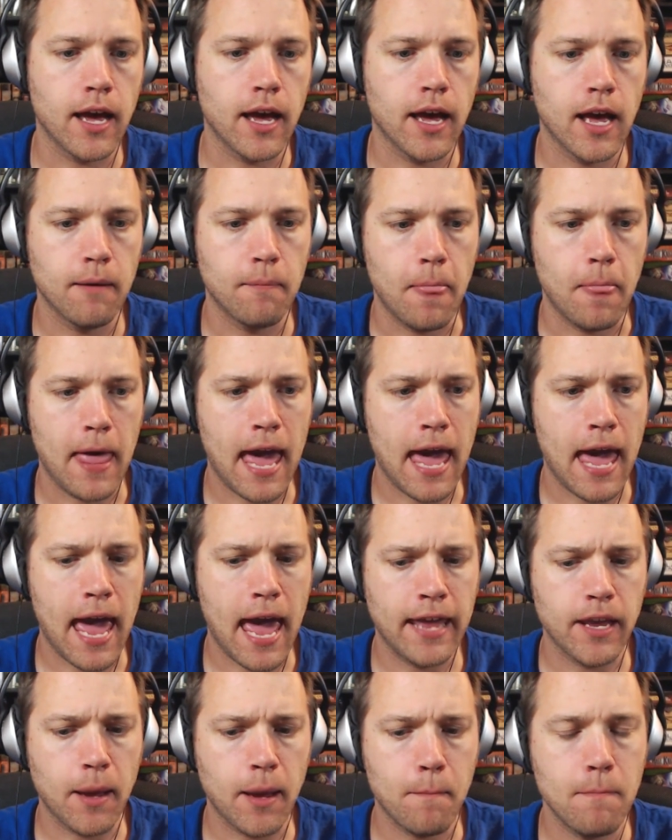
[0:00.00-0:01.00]

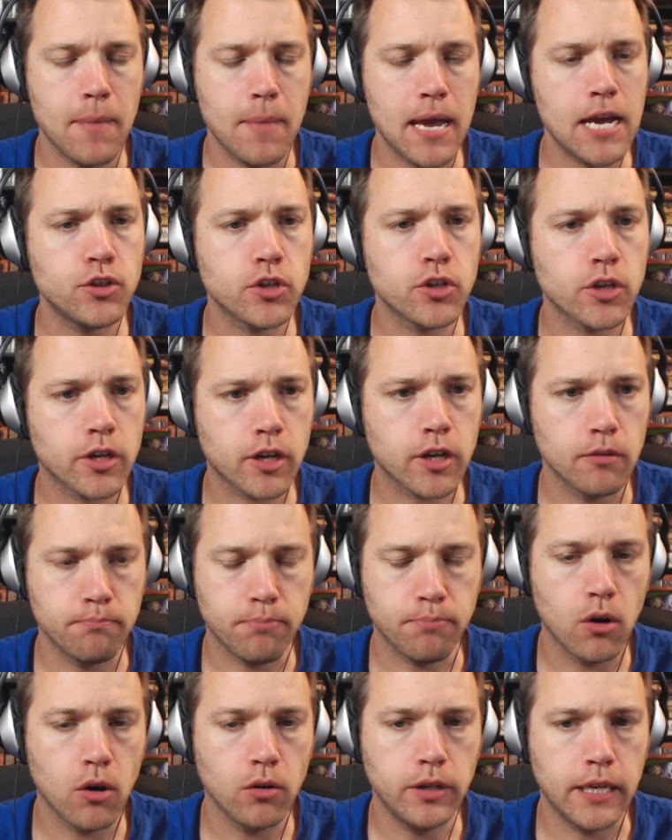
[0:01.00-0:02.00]
And a major
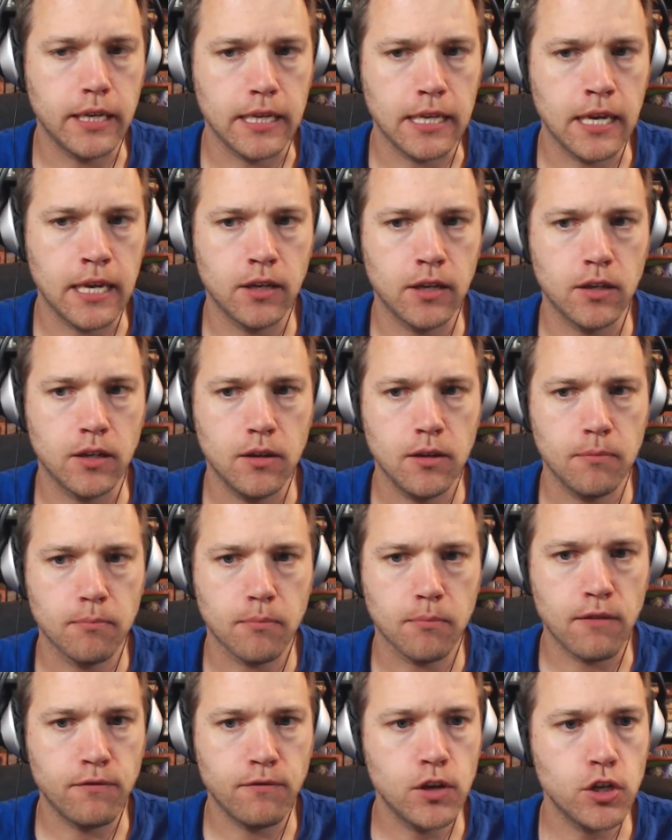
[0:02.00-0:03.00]
component in
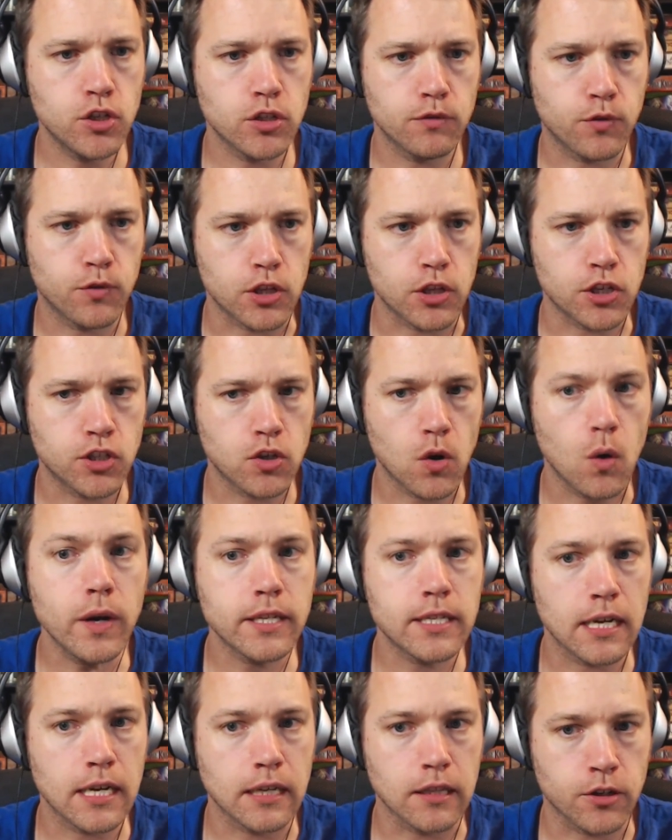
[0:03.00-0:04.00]
my vision for the
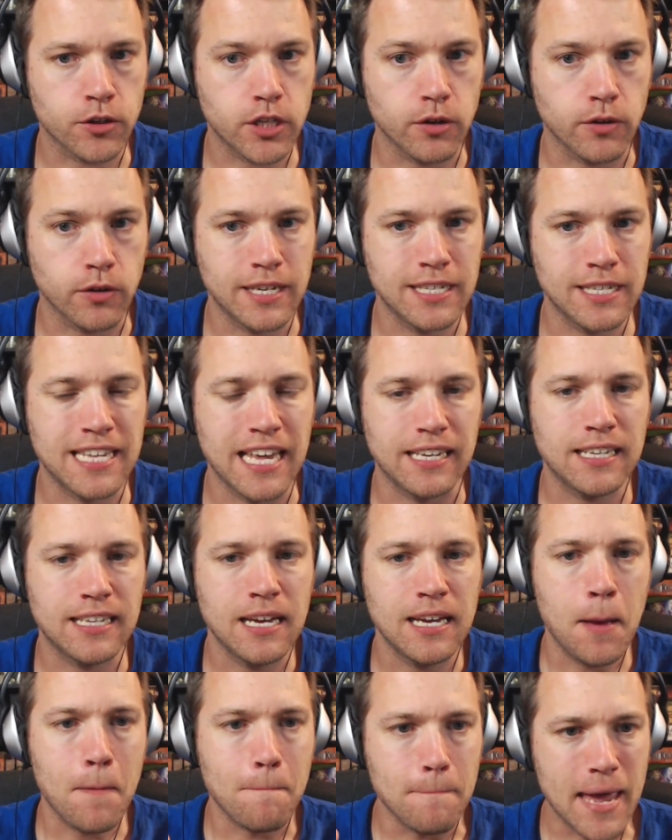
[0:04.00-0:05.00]
Storyteller series
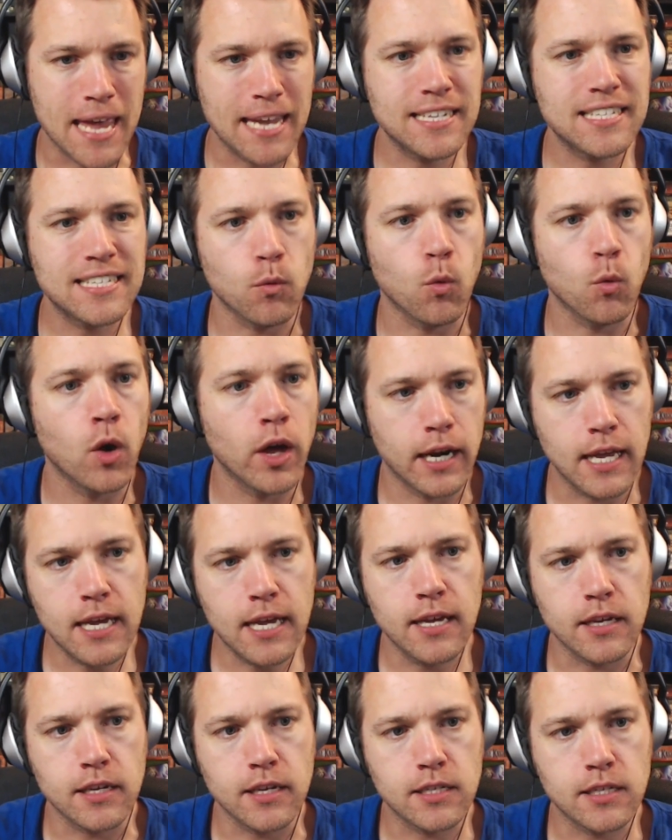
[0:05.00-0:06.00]
that makes it what it
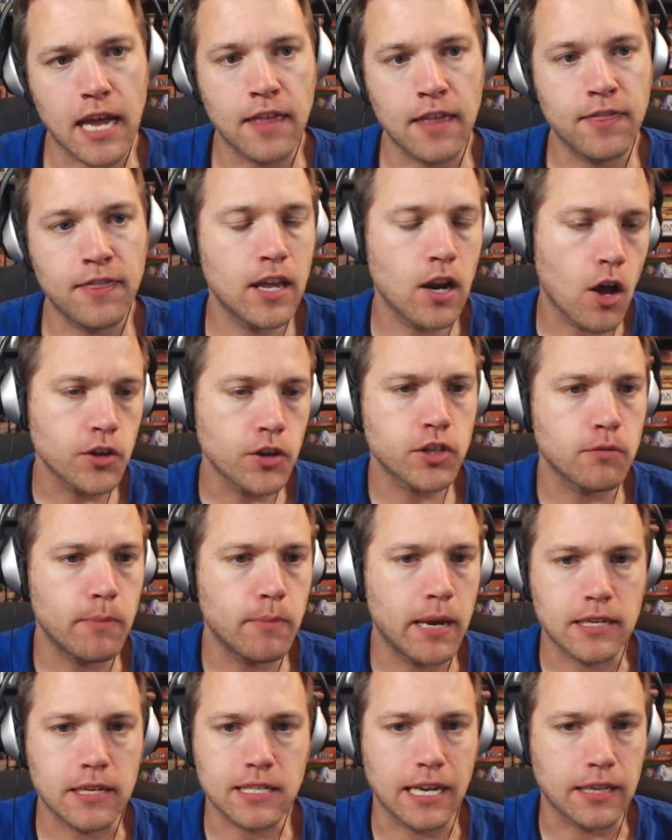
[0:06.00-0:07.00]
is, and that
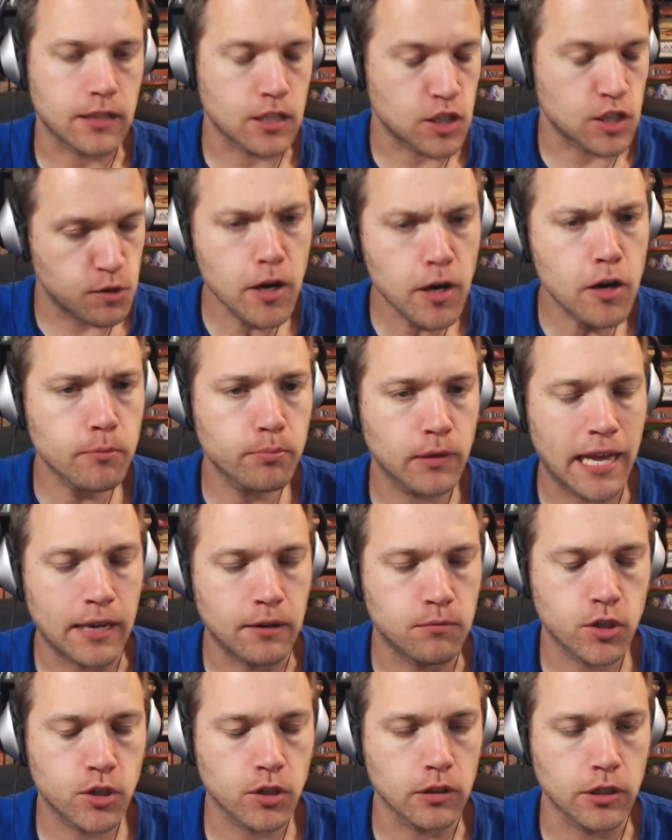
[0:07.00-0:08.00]
also makes, like, the Spirit
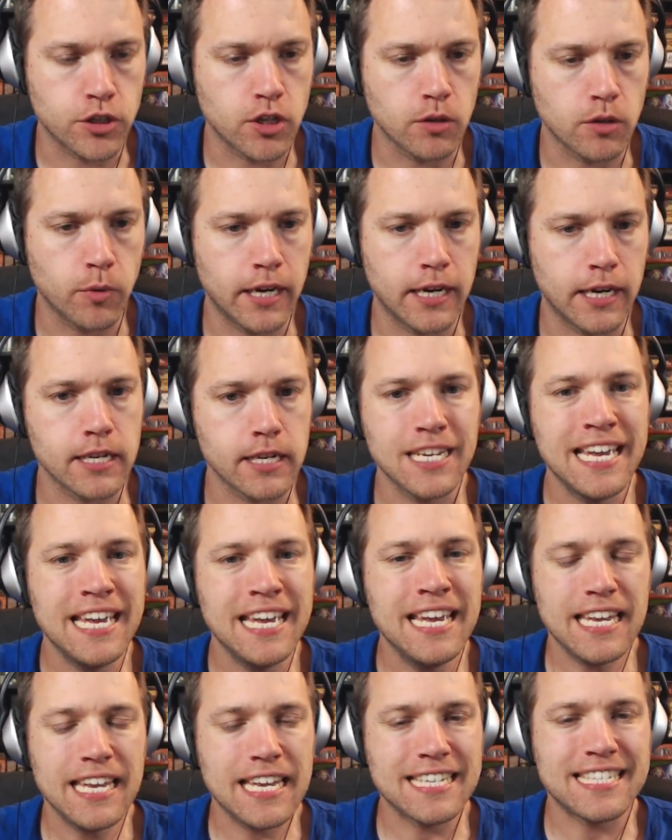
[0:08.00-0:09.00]
Blade trilogy what it is
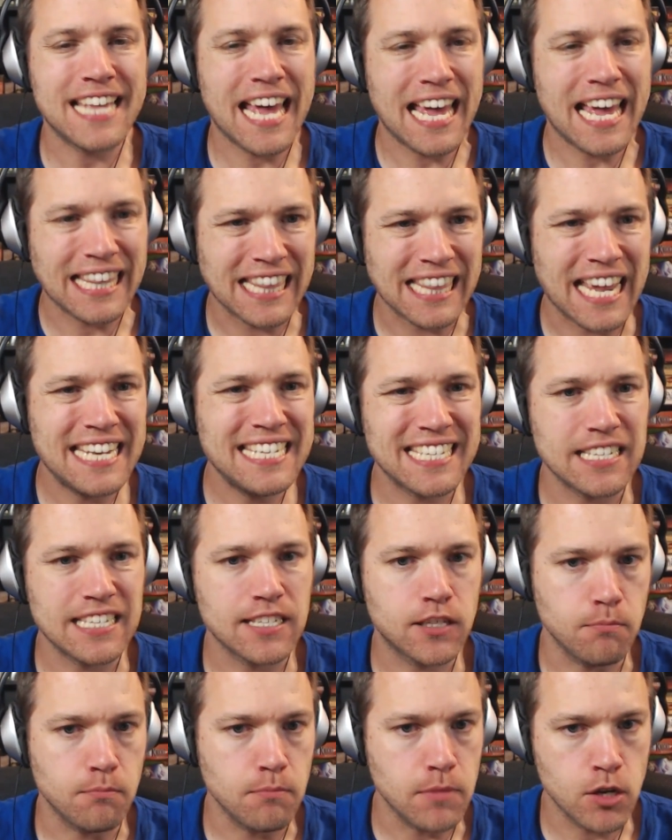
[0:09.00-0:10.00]
that
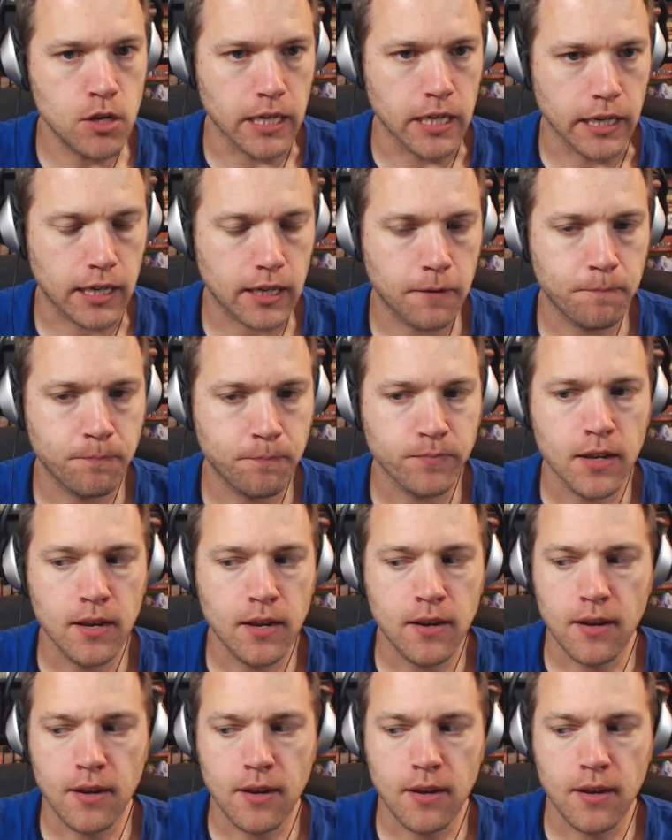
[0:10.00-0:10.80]
licensed music.